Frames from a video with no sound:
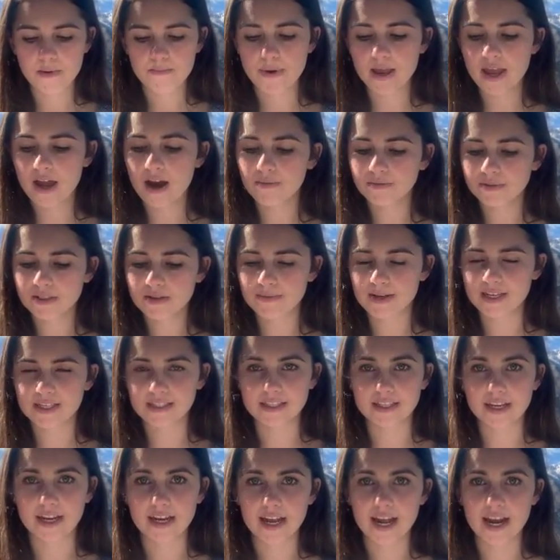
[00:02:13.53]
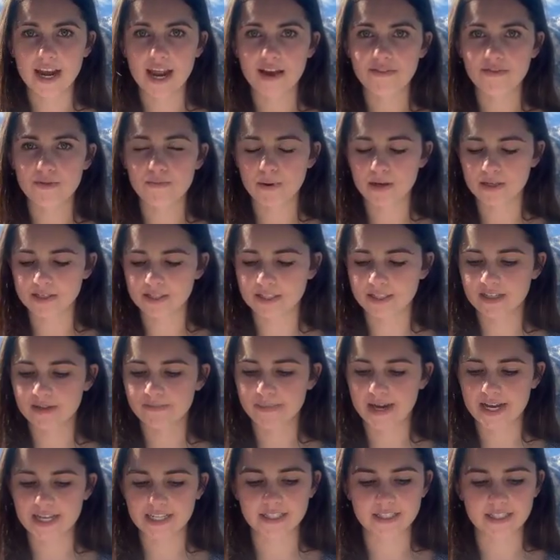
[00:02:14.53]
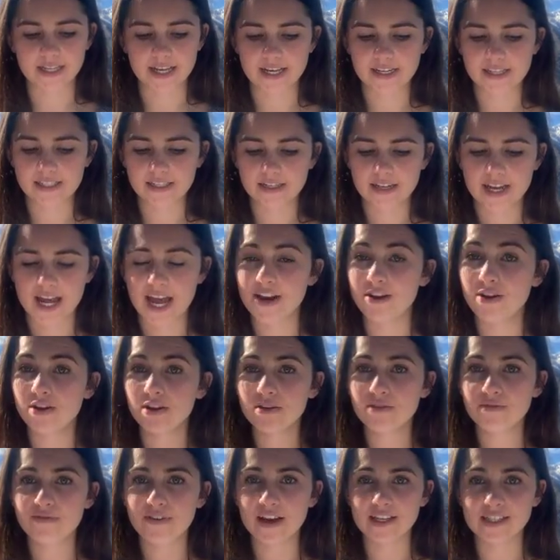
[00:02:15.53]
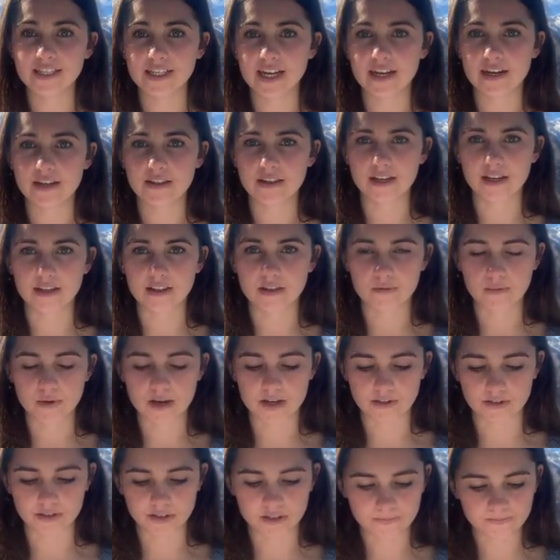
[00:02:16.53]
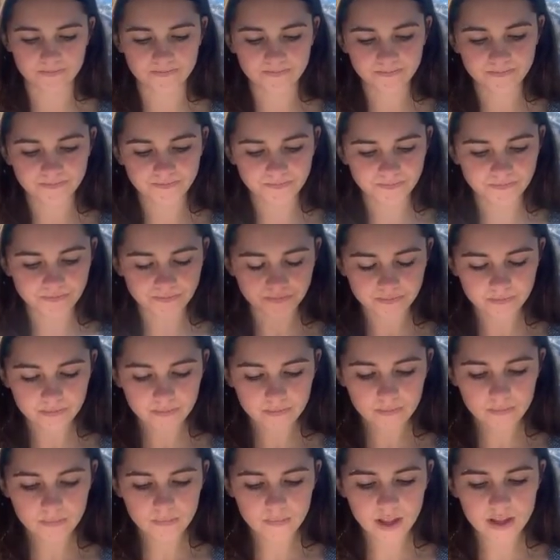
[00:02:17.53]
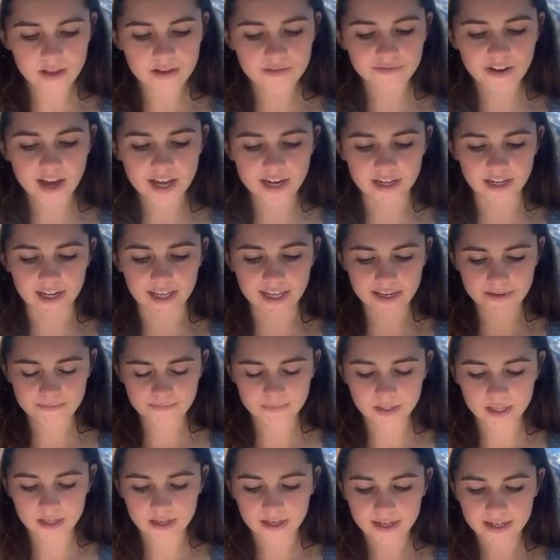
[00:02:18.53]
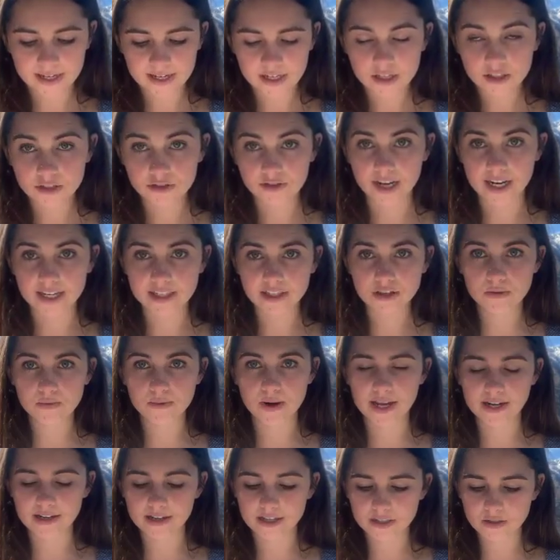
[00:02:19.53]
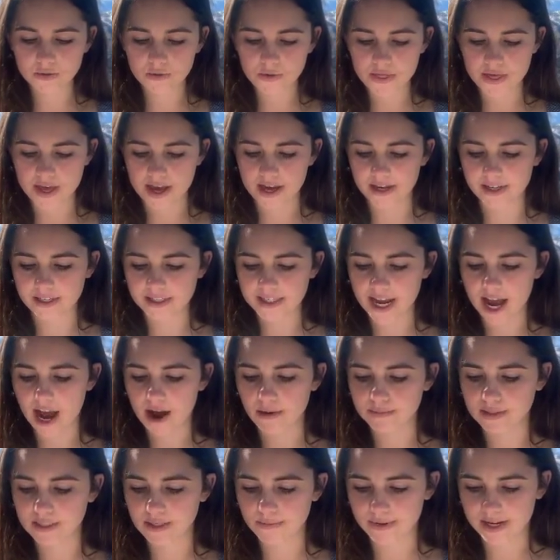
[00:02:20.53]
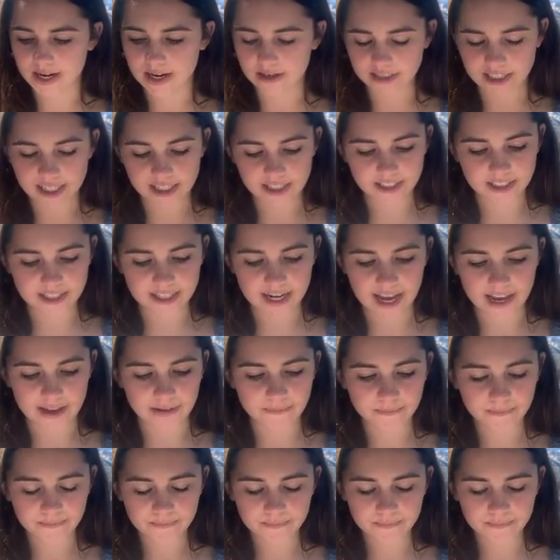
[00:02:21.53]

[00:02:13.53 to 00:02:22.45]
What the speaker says: Be optimistic and have a positive mindset, and you can face anything in the world. Finally, try and do one little thing to help someone out each day.